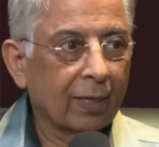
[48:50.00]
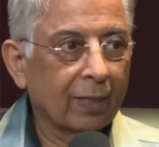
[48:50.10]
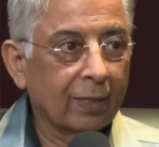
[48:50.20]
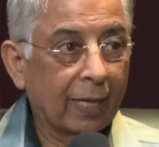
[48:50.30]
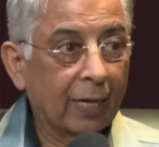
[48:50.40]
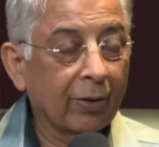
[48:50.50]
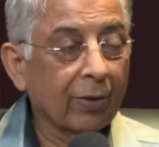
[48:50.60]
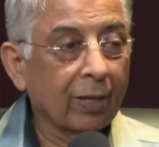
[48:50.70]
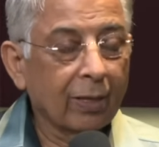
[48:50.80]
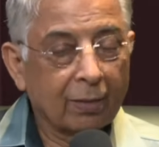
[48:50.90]
their
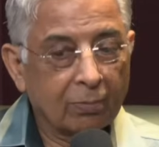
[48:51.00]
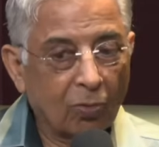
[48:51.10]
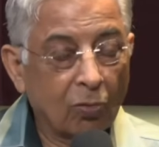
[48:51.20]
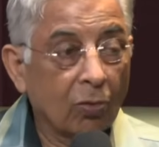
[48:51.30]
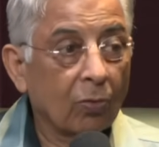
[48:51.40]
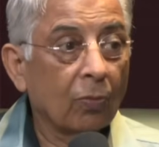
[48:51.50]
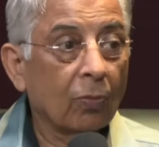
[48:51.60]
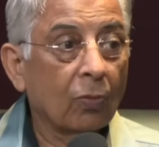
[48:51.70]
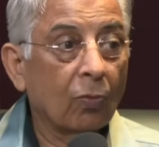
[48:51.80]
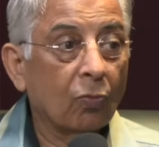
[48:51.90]

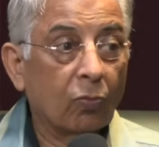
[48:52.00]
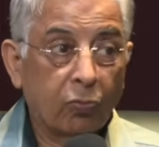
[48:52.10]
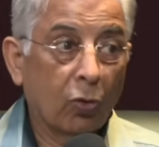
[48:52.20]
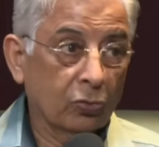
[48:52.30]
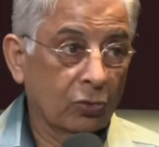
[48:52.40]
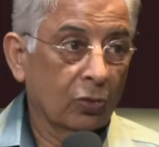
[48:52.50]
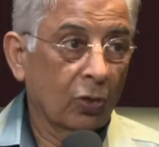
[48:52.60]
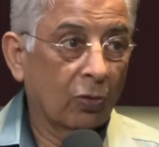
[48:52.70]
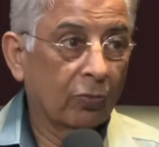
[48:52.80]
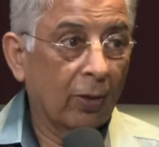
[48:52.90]
vote
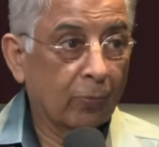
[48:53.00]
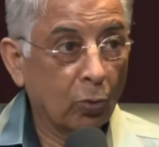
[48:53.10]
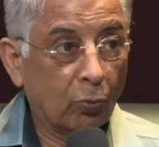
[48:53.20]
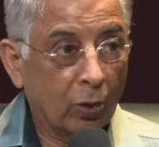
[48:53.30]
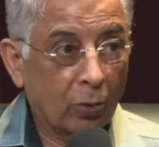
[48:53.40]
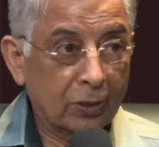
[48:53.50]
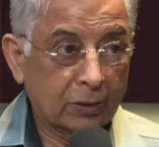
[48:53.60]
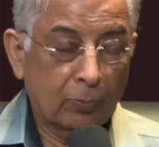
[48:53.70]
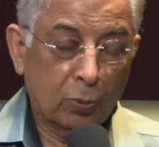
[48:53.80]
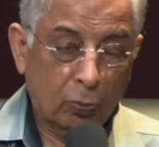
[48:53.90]
of approval or
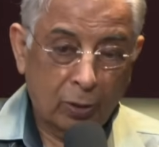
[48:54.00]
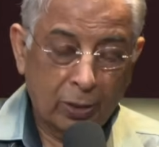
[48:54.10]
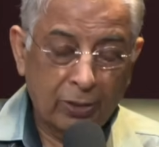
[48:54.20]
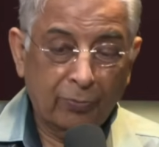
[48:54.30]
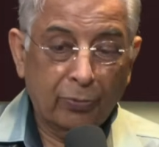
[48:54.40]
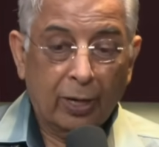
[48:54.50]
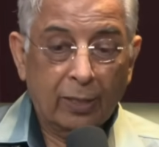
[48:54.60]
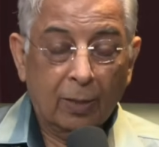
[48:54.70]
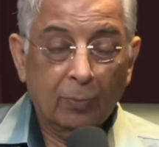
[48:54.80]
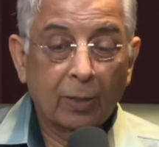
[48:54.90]
disapproval,
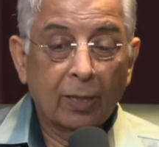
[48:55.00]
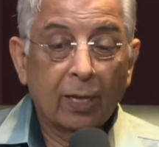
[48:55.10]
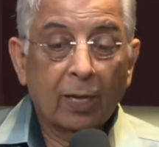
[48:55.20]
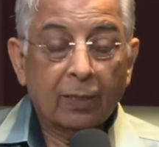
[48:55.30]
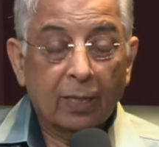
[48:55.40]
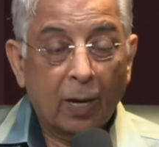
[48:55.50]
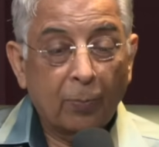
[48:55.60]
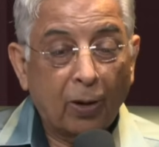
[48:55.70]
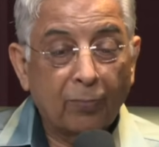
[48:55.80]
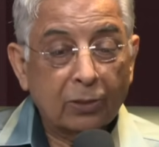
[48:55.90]
referendum. There are
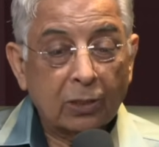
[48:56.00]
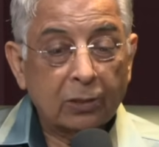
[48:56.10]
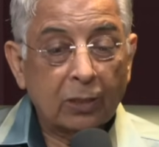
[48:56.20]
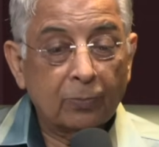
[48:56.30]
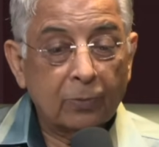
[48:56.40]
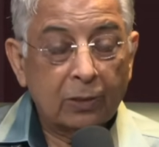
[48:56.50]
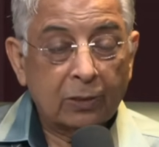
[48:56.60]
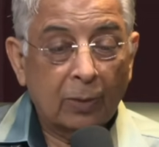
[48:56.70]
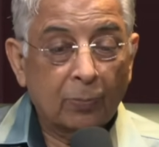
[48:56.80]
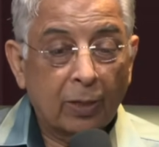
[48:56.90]
provisions in
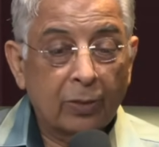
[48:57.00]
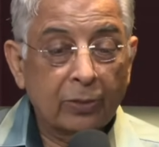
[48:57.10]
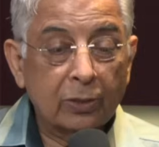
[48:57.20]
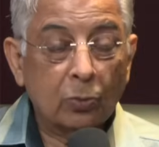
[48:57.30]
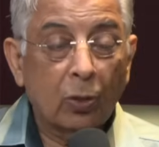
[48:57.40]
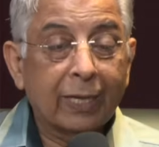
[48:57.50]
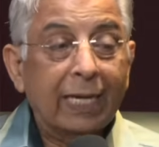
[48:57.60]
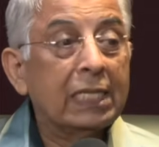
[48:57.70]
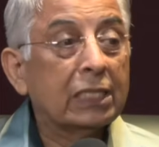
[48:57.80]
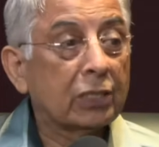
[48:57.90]
some countries called
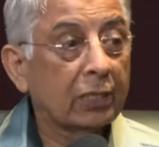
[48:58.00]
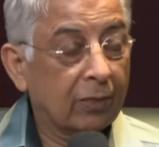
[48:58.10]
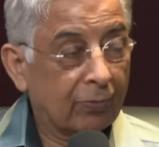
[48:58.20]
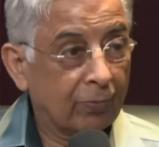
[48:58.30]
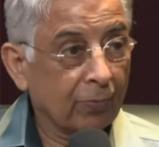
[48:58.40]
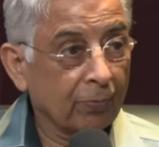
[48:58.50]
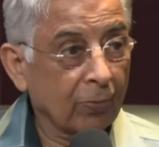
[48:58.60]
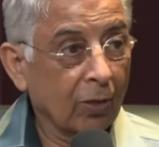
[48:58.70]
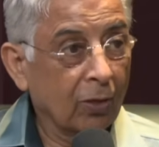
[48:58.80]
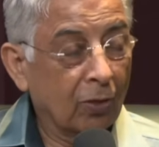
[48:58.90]
initiative,
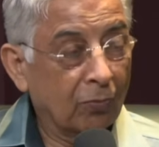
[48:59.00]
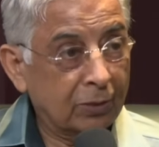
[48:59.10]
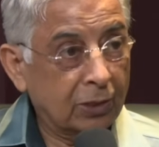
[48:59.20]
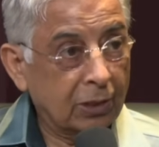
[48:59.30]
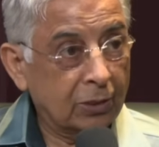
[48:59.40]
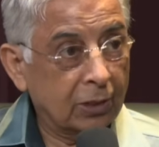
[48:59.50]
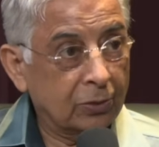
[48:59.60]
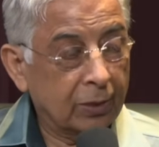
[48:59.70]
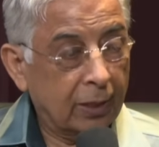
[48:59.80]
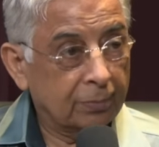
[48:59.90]
where citizens
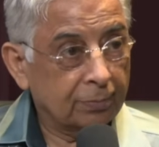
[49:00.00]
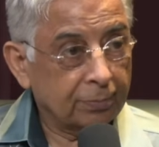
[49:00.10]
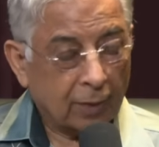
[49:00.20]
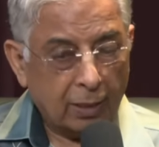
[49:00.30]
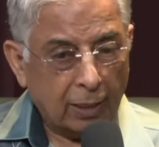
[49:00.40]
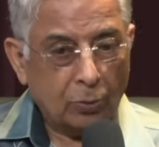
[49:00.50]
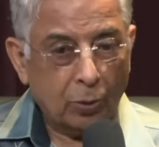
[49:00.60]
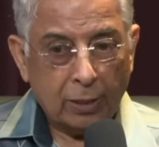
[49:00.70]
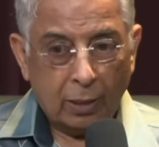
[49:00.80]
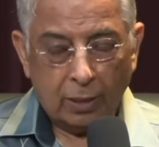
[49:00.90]
can get
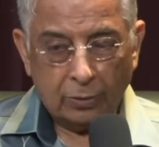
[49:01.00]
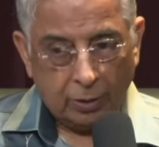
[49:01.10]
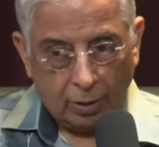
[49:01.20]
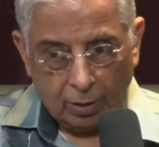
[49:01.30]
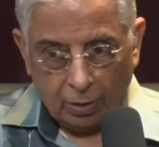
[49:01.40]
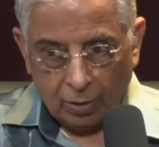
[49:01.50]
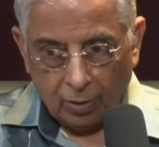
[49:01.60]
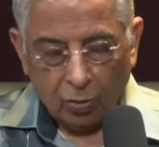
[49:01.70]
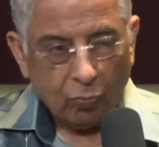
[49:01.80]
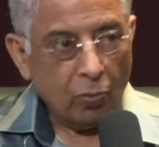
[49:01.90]
together and say, we